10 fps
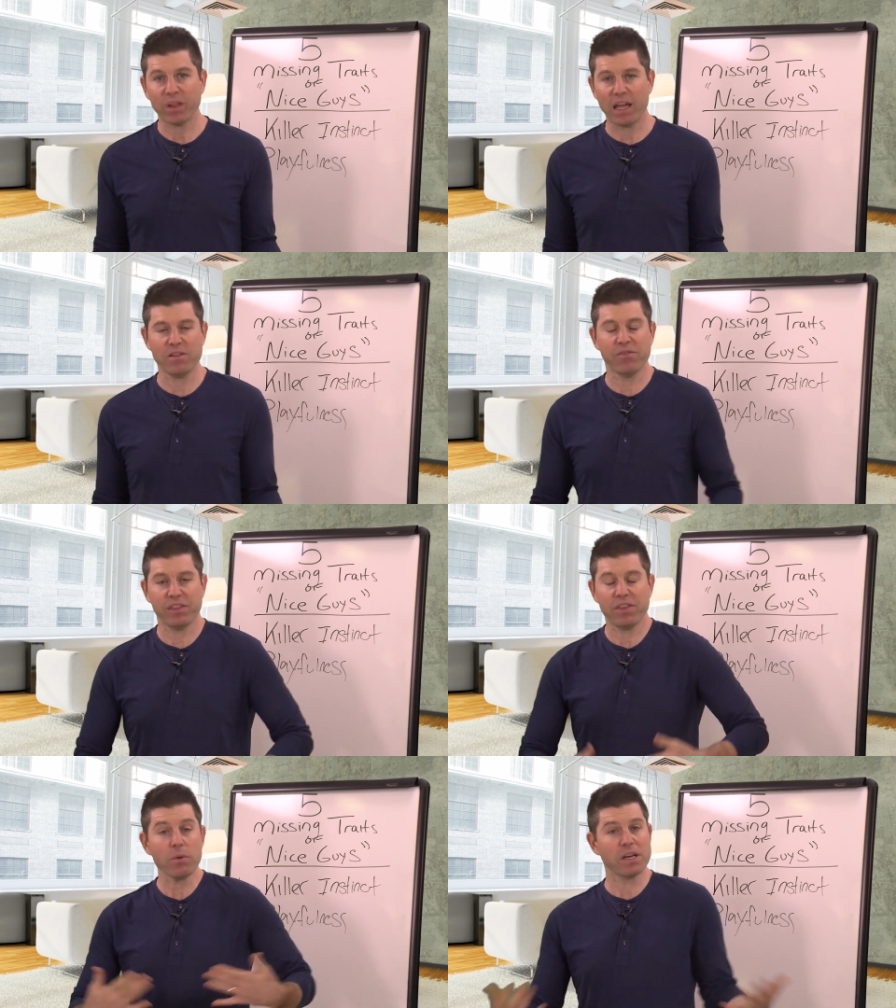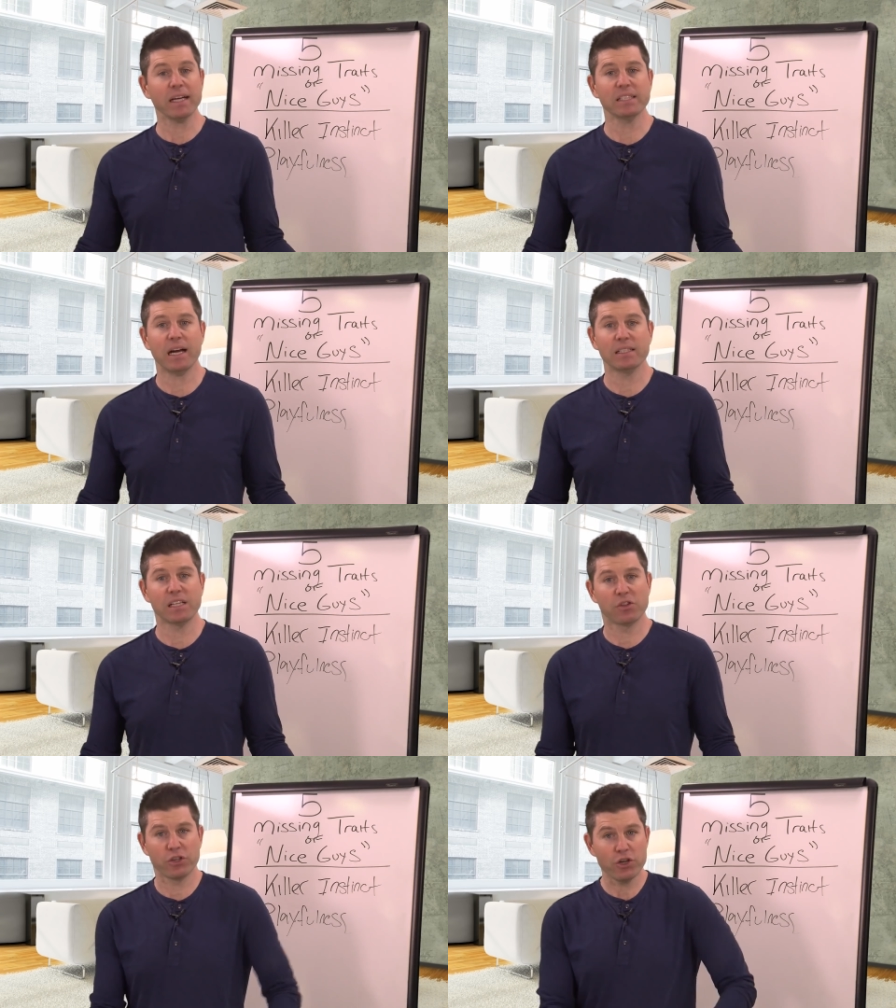And the, the, thing with nice guys
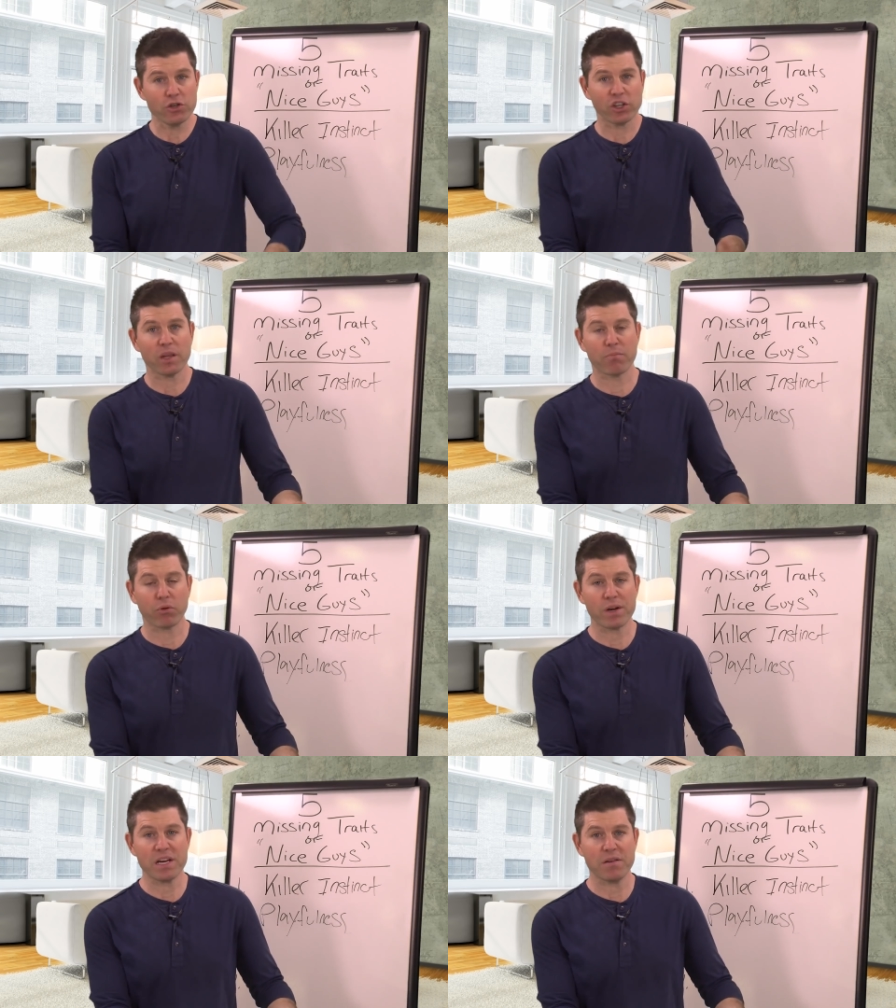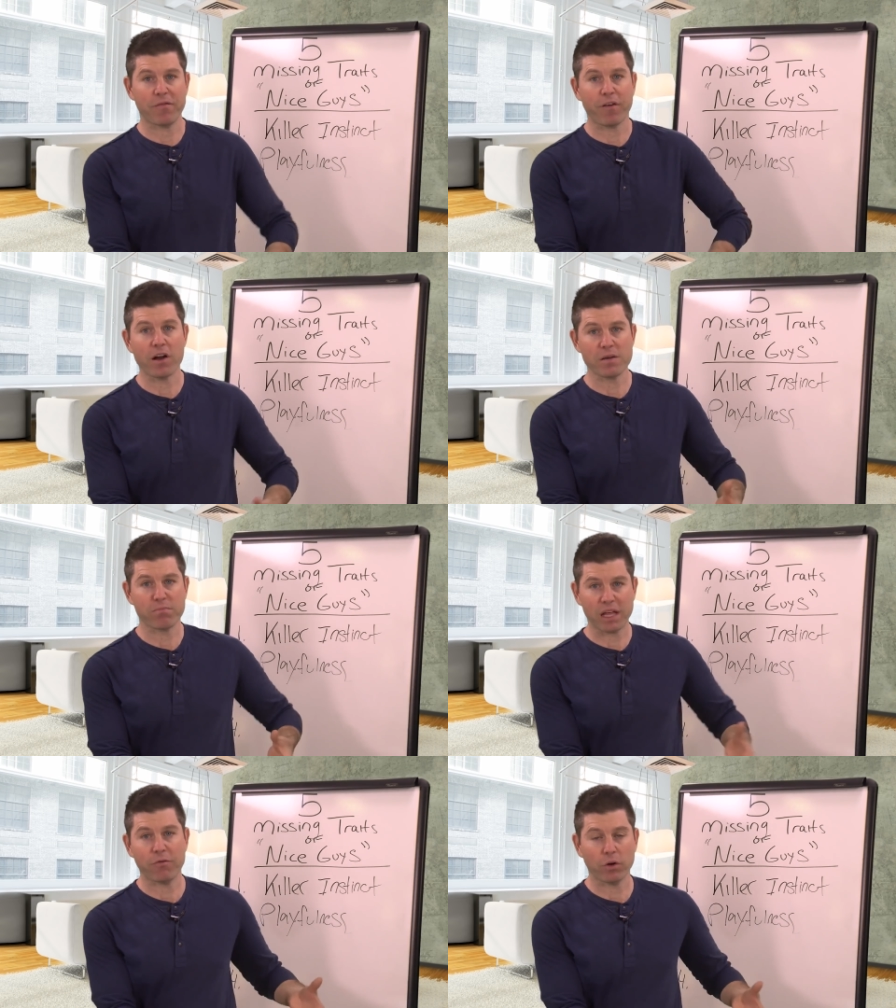is they're usually pretty fun,
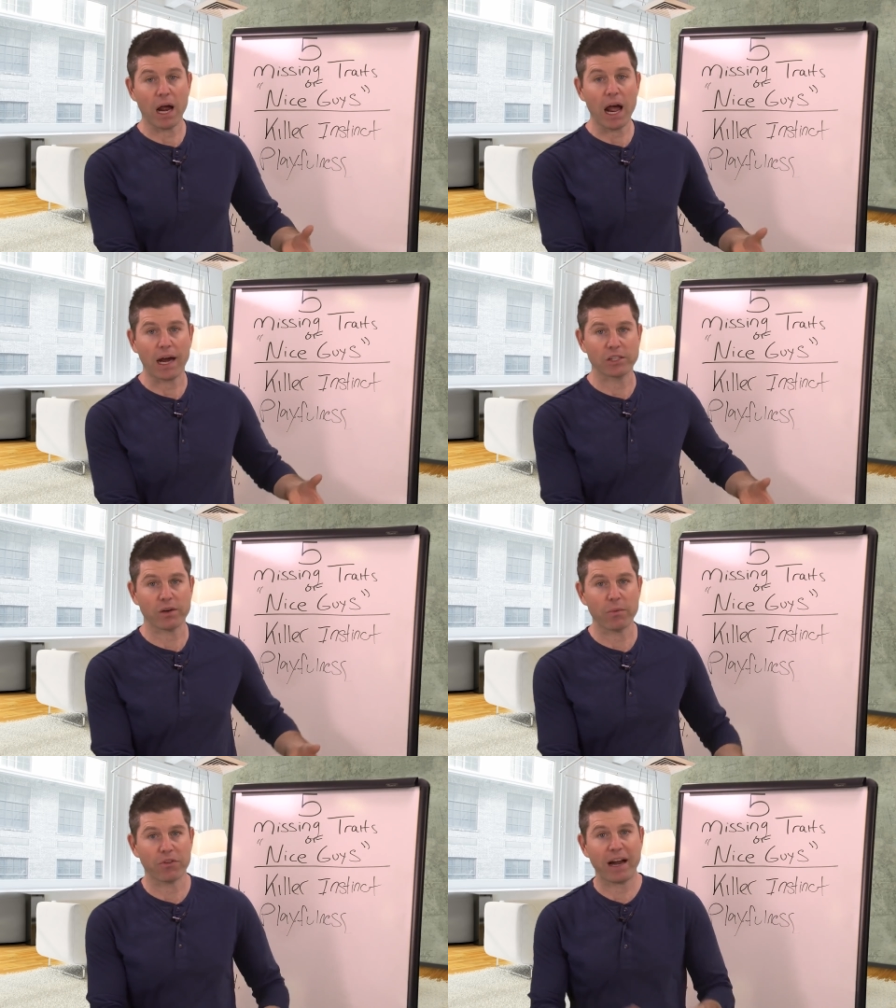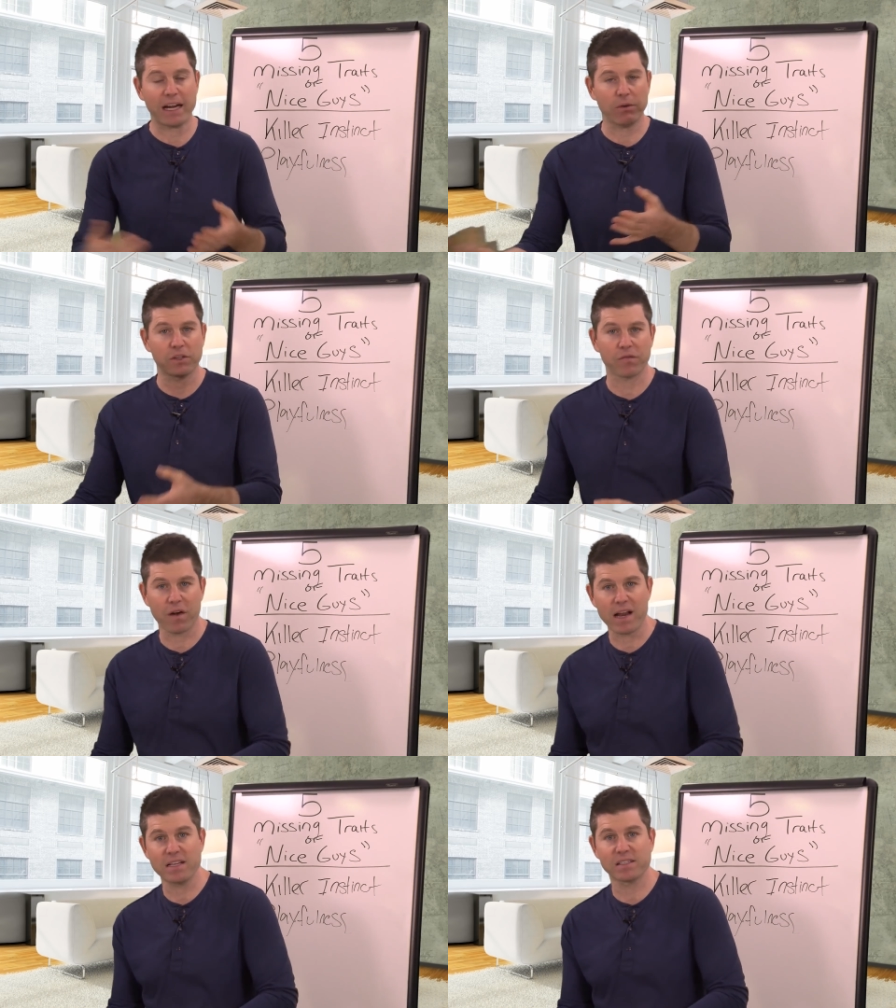playful guys, right? When they're hanging out with their
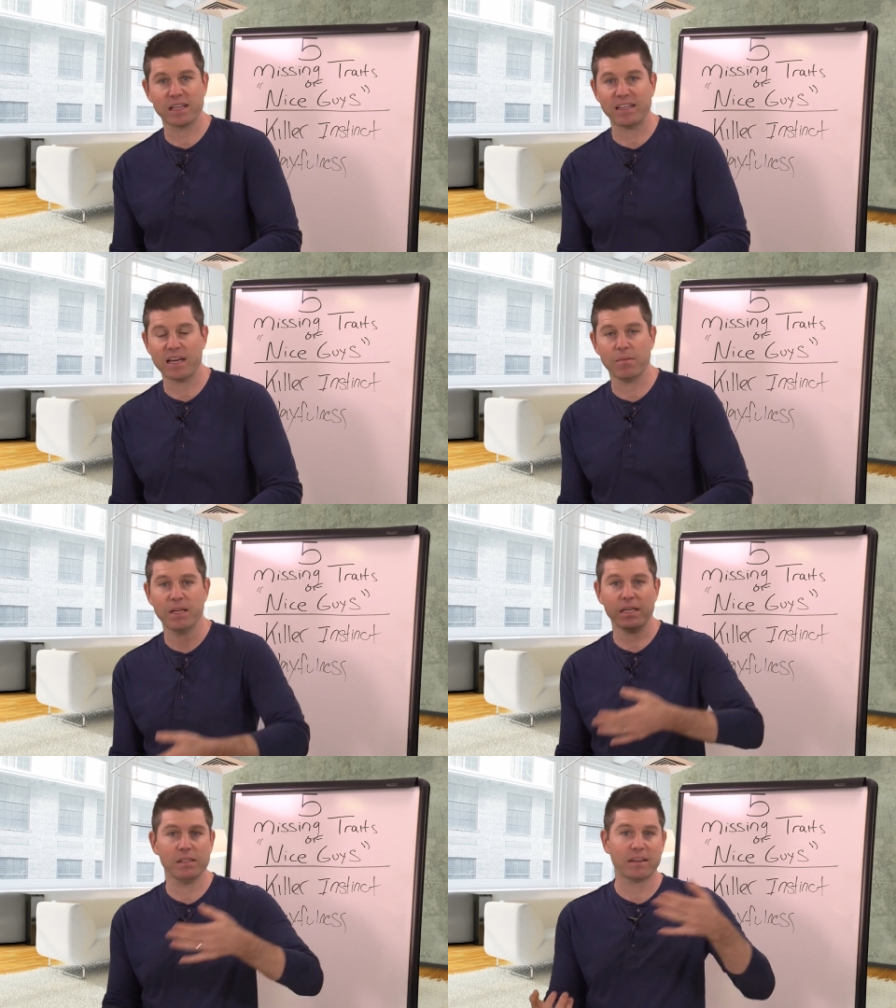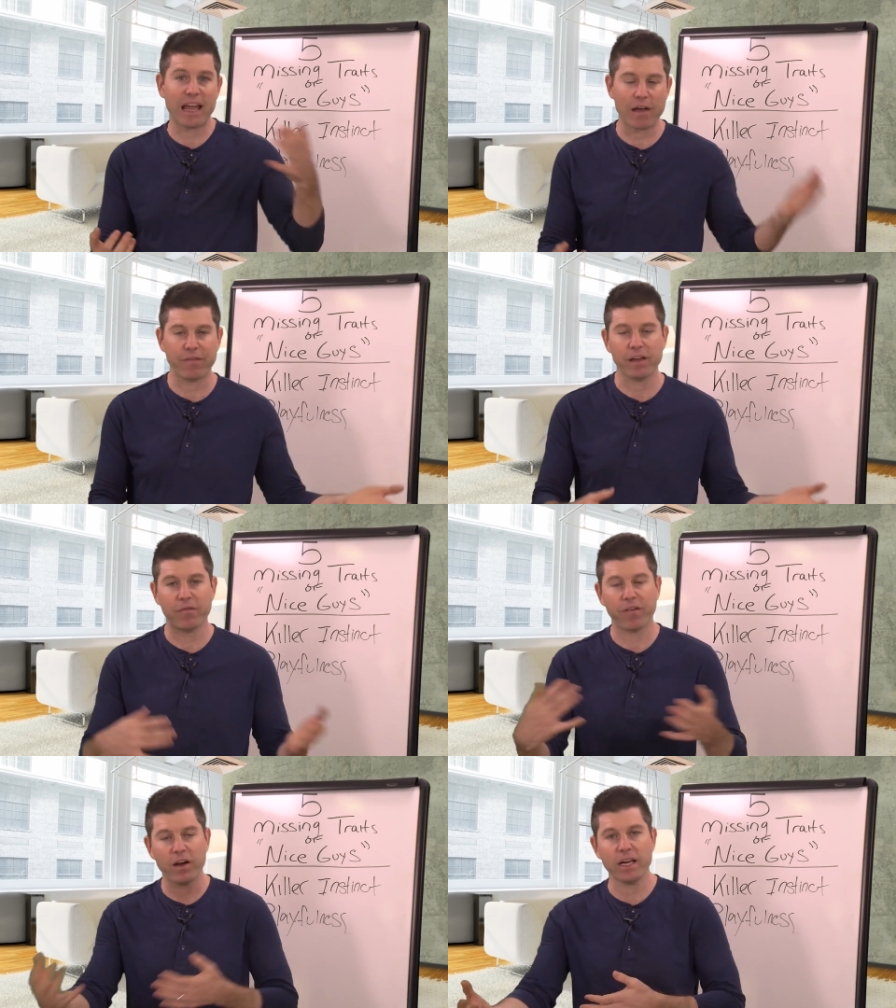friends, they tend to be laughing,
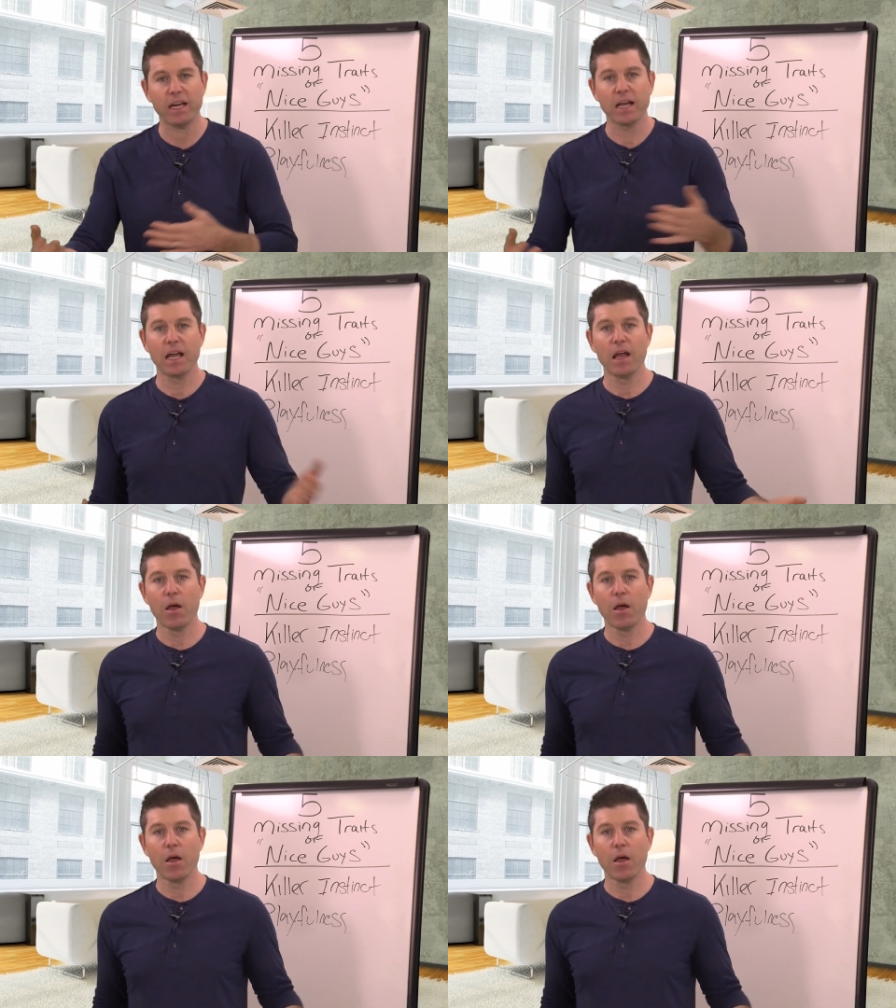funny.